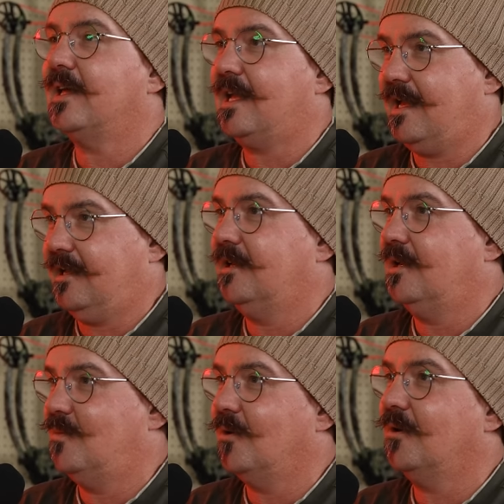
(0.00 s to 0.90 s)
they can't
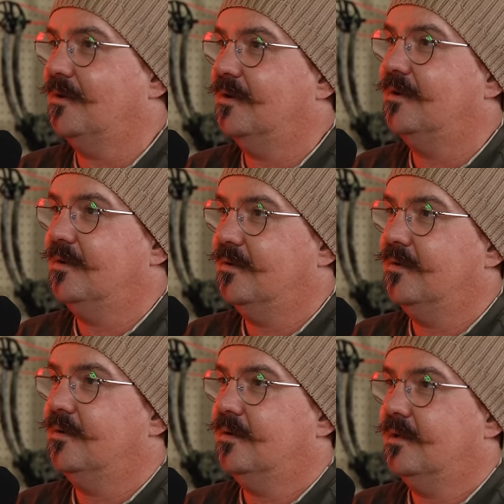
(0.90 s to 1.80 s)
anymore.
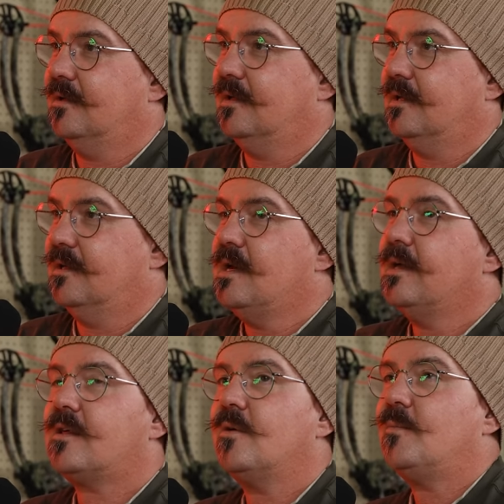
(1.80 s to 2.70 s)

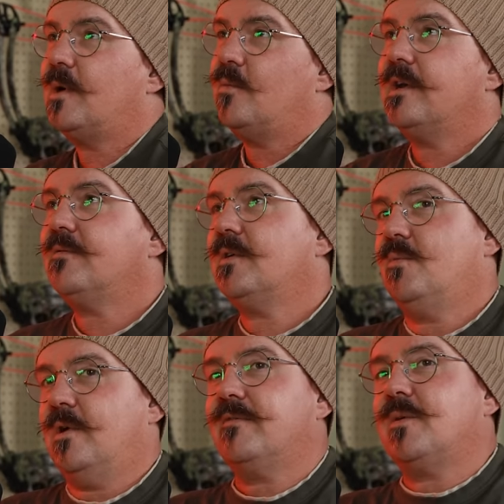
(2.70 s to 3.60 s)
So, but one of the
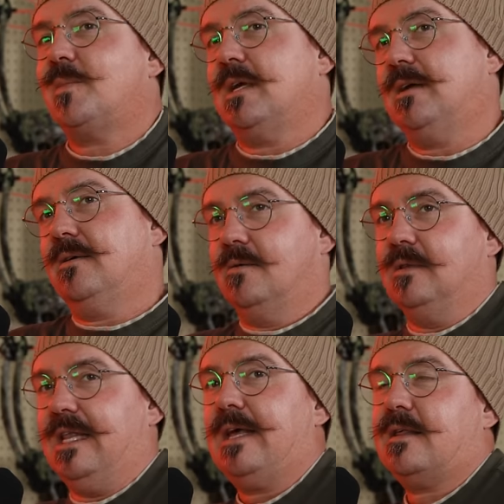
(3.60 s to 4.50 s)
one of the big
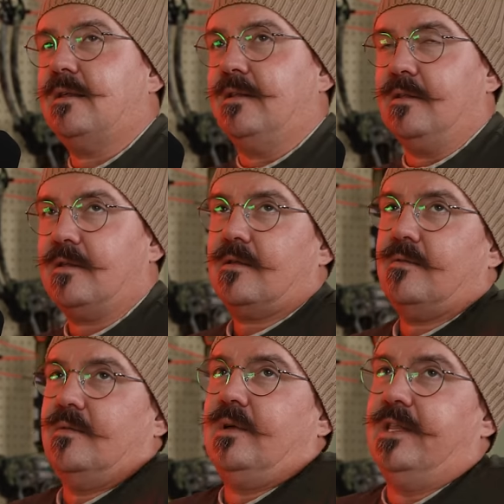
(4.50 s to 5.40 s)
lessons
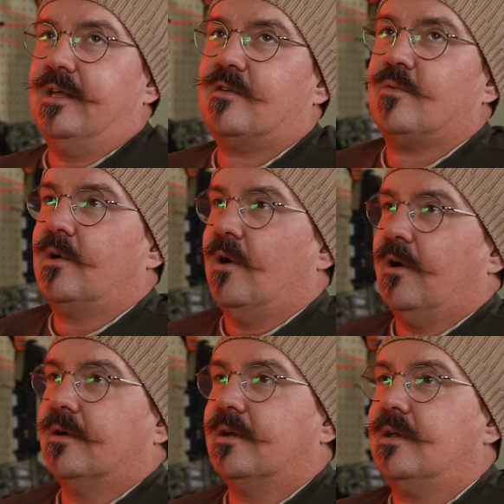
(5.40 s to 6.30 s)
in this
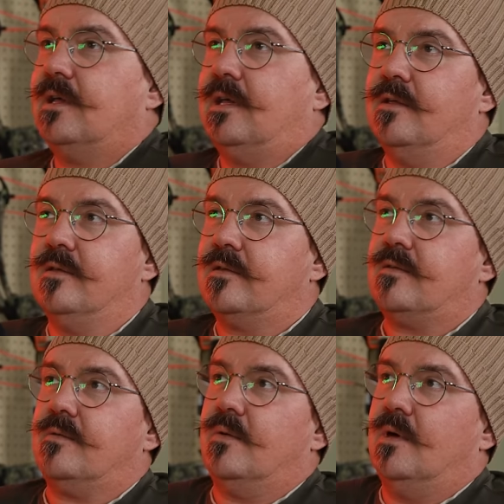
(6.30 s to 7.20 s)
regard
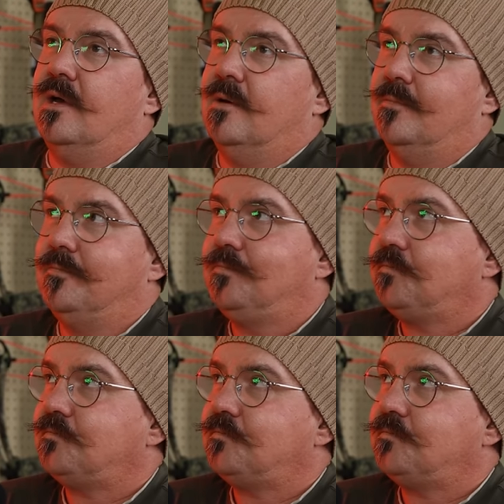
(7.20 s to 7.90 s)
is um,